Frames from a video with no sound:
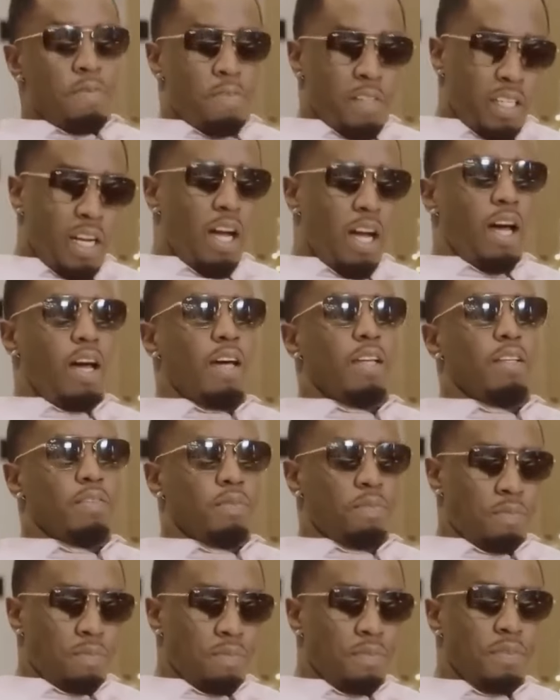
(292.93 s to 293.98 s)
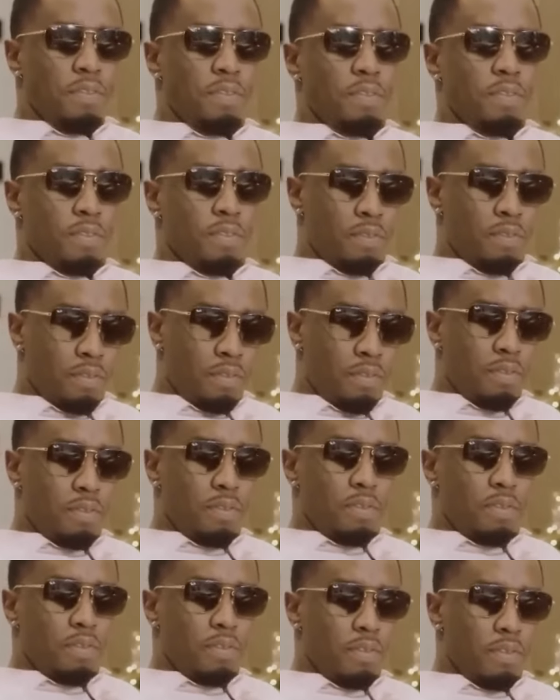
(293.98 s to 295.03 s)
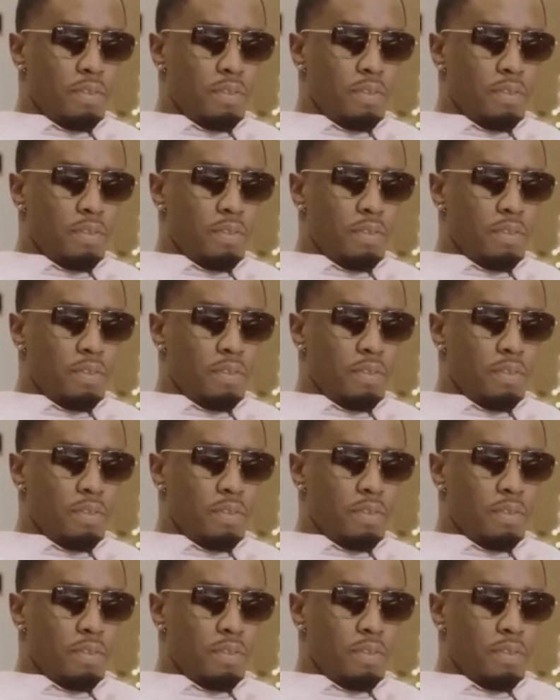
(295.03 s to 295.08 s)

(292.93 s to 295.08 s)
says she managed to get away, but later